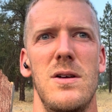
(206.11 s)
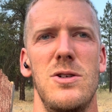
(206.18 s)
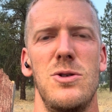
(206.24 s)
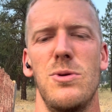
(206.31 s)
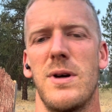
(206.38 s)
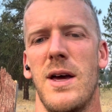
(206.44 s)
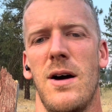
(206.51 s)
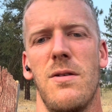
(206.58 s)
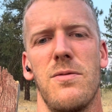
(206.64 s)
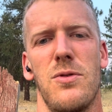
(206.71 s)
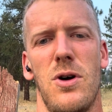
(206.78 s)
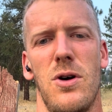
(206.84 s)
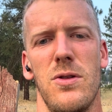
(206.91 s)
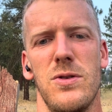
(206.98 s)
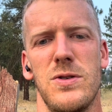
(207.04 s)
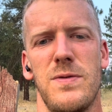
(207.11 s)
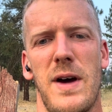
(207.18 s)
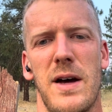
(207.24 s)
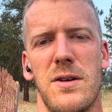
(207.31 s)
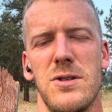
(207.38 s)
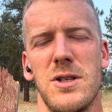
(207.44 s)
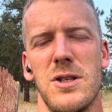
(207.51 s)
to account for all those
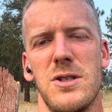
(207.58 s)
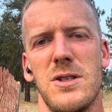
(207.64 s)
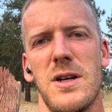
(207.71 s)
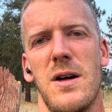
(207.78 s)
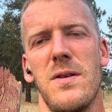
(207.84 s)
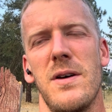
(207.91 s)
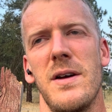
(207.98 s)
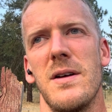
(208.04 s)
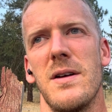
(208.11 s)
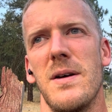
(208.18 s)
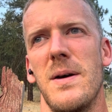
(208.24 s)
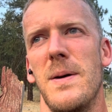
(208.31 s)
factors I just outlined.